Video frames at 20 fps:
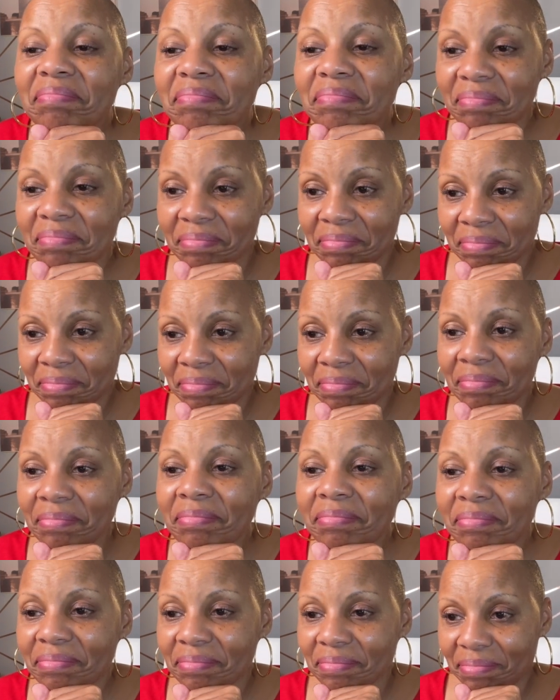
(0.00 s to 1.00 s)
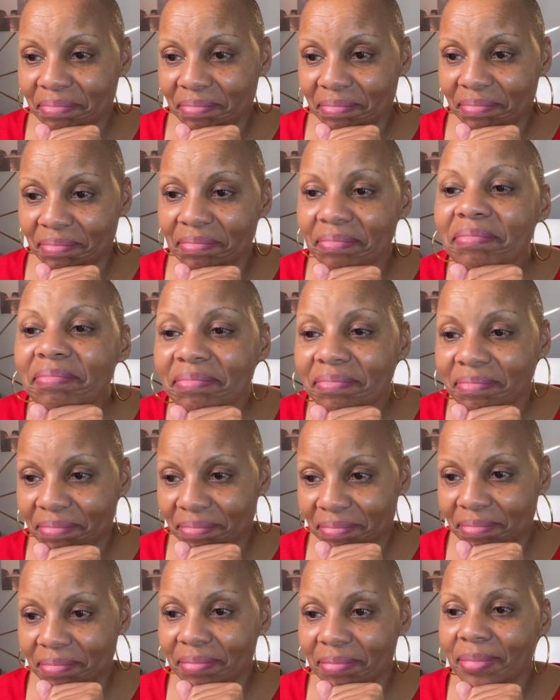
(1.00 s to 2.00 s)
Mm-hmm.
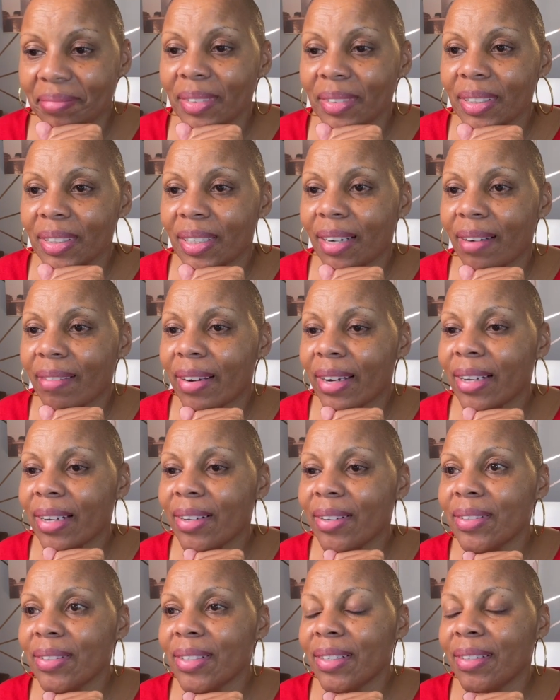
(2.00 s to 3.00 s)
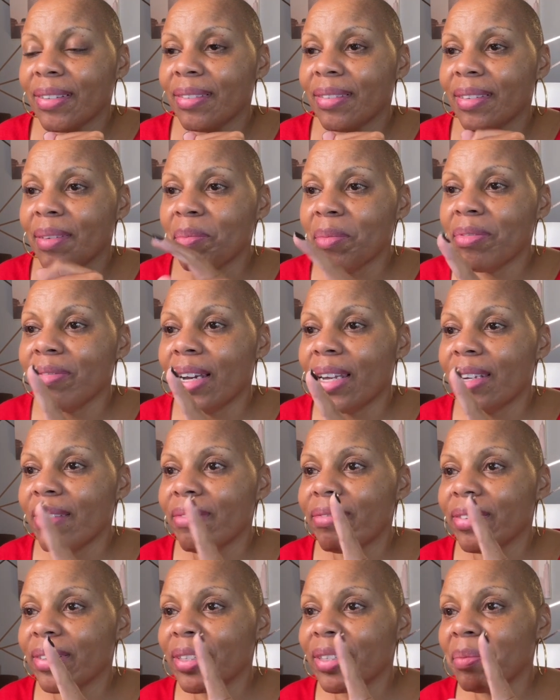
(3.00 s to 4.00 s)
All right, hold on. I'm gonna find it
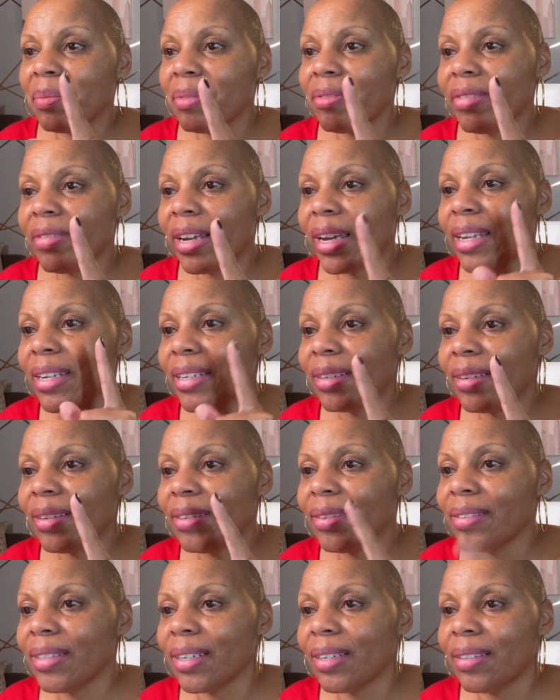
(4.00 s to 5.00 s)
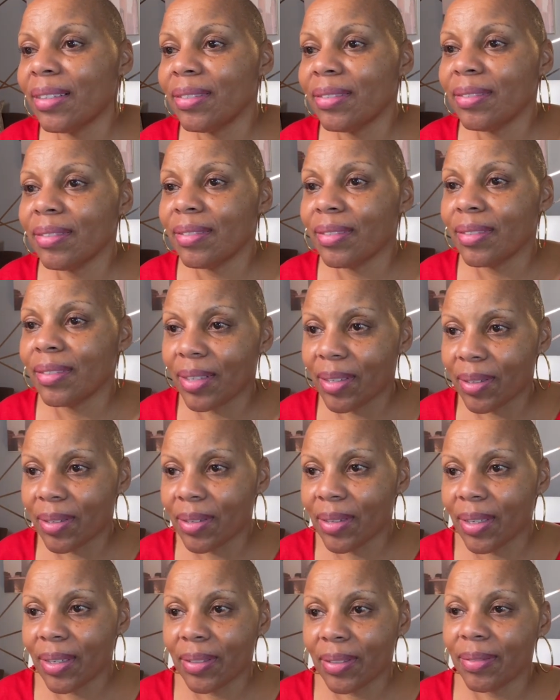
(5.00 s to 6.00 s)
for you. I'm gonna find it. Hold on.
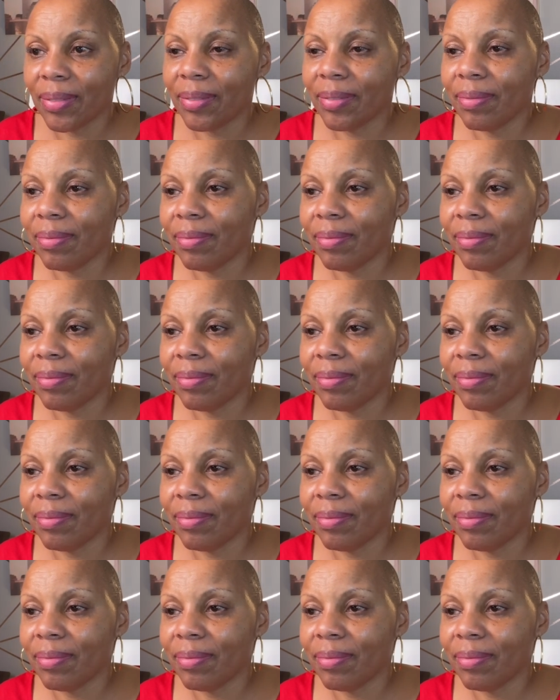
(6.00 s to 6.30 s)
Hold on.